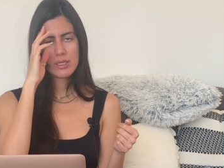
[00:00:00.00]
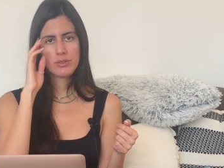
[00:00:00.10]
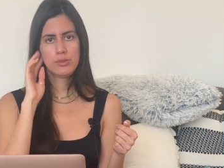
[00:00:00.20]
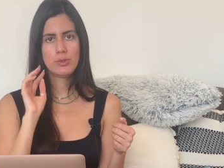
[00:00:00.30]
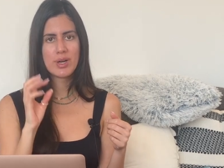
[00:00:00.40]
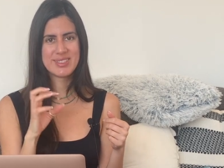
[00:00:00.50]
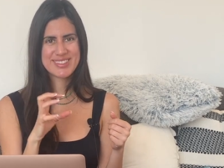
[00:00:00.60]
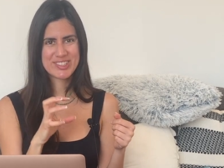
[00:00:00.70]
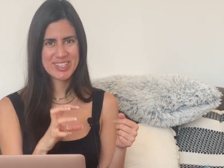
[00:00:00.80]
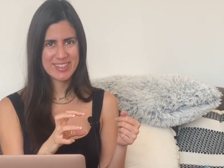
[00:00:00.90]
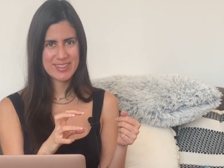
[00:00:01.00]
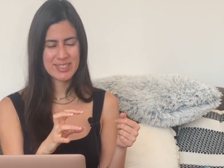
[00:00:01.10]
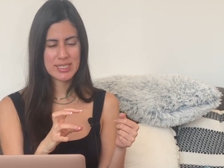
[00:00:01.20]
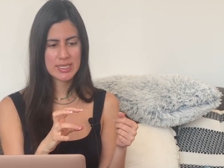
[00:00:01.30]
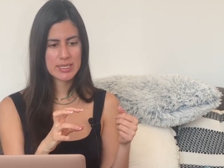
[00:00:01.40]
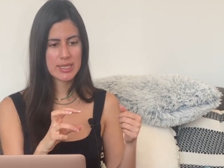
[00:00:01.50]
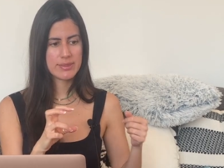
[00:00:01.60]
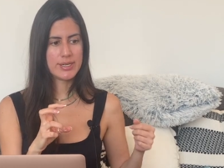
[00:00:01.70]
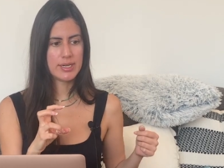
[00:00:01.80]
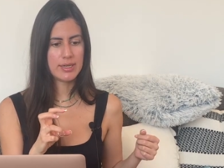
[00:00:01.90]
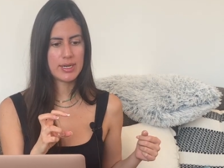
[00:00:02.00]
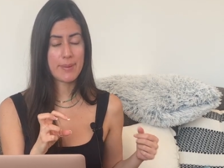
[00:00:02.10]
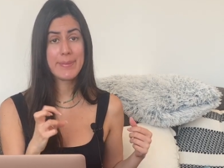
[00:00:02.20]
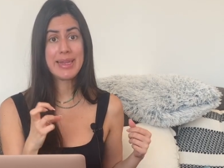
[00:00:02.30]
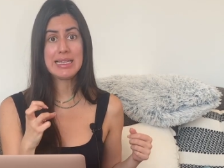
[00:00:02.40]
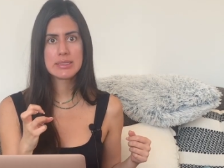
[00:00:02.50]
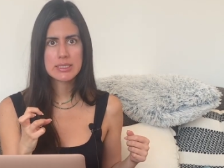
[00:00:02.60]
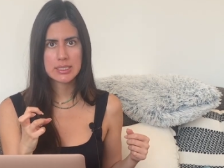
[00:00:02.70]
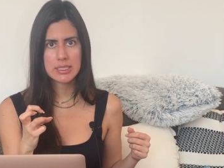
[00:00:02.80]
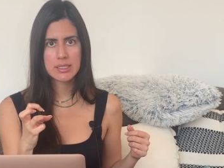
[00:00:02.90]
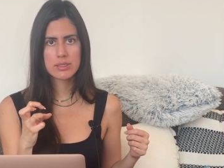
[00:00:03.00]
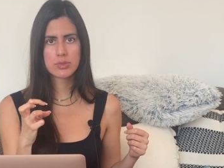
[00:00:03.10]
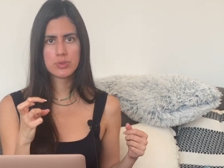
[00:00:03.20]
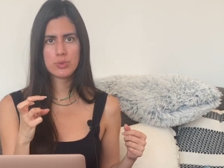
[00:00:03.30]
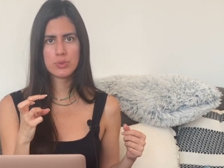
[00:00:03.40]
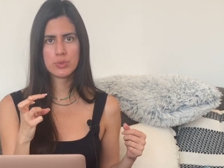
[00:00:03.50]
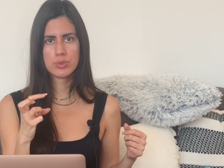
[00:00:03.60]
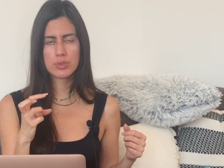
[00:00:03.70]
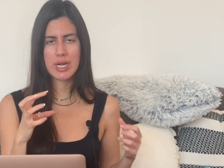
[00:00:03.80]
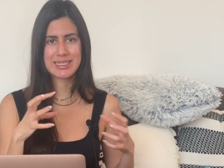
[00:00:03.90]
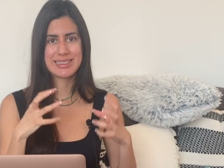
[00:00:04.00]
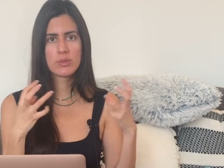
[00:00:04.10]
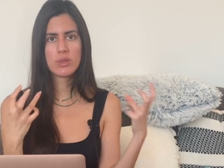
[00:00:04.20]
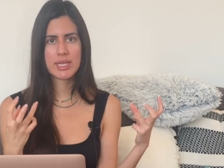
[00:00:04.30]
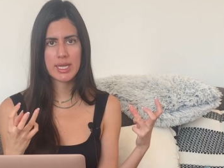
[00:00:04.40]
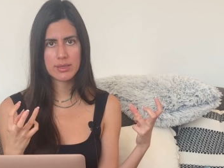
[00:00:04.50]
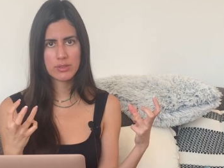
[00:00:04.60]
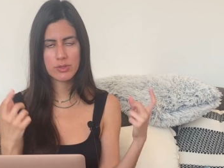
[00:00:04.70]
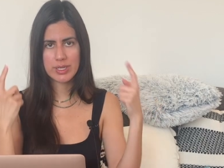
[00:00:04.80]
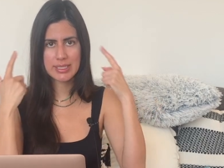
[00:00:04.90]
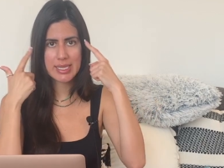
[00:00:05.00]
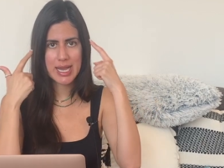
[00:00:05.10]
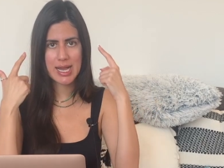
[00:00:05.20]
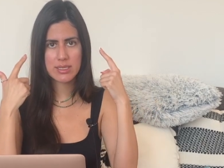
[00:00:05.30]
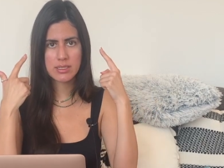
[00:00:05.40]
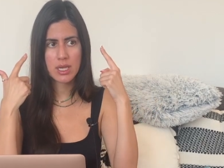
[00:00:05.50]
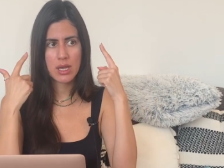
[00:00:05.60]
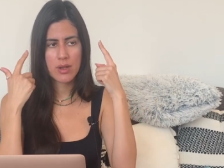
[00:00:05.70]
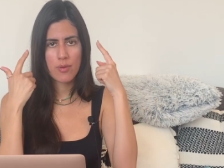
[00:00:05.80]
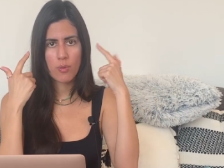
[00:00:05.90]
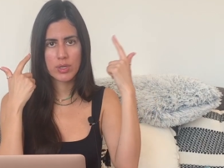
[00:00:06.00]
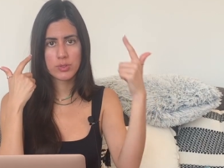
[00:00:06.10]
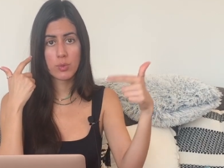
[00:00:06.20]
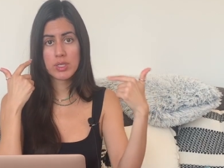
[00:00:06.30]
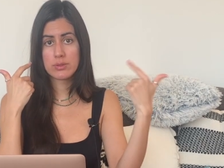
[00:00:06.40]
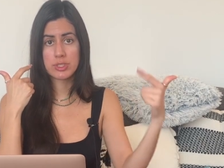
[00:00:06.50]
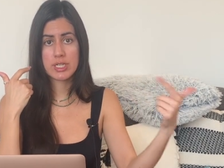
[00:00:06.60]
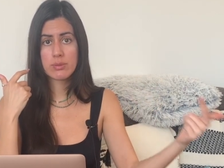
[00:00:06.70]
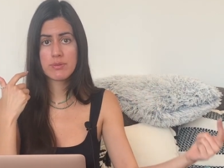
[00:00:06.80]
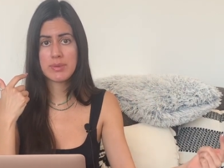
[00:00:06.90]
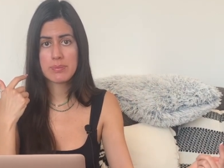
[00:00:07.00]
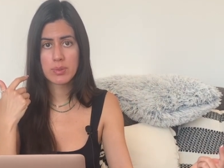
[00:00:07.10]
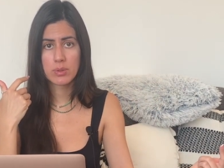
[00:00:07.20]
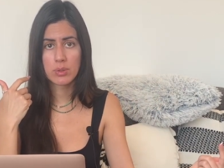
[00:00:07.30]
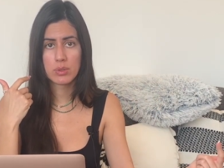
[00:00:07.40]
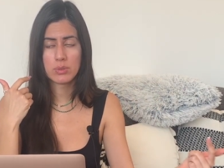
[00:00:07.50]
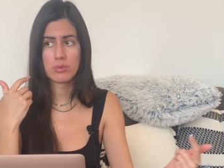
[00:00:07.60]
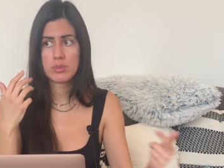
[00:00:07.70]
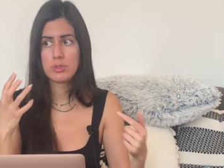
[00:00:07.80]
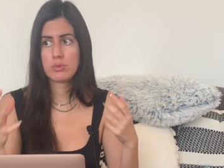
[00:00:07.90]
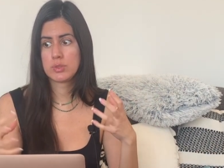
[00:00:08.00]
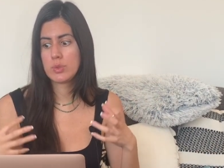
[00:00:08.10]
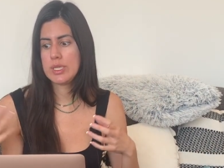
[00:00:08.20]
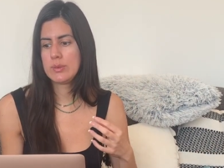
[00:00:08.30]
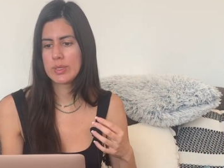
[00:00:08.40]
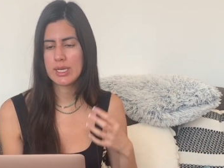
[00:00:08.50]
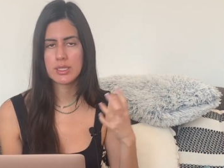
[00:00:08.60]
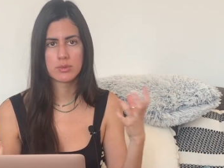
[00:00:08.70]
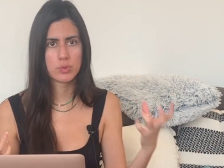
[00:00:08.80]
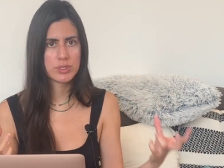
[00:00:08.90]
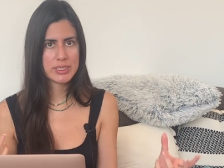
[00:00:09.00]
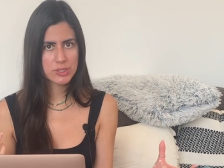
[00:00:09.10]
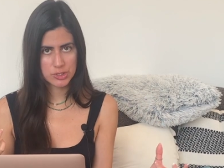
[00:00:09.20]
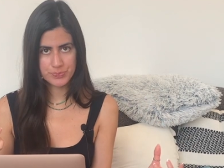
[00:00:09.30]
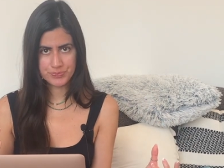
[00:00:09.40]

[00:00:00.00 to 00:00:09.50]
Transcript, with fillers: you are strengthening the ability to articulate your ideas, what you want to share with people, what you want to educate, to teach,